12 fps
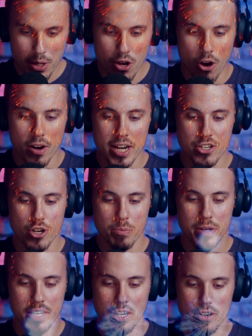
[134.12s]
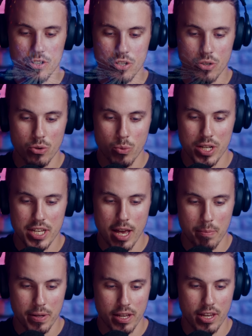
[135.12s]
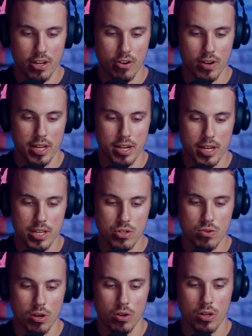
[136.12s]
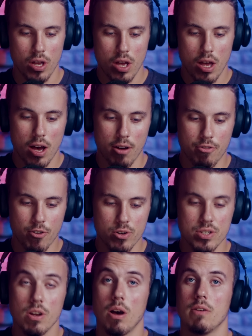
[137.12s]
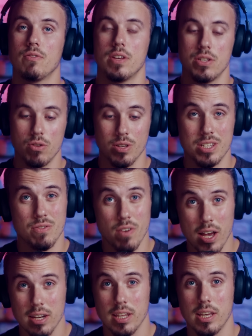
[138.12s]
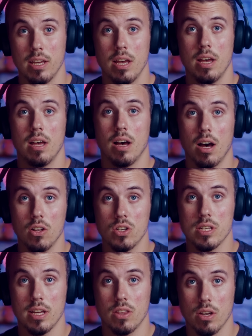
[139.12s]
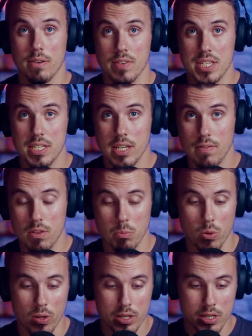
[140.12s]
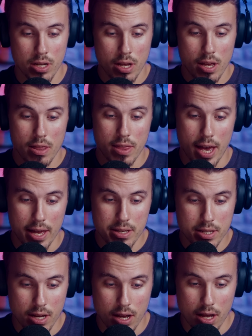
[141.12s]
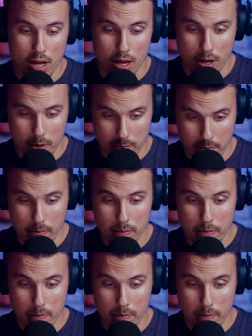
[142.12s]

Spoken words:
All right, jumping in here to what's happening here in Israel. First off, Israel is finally, looks like they're going to receive the bullet that the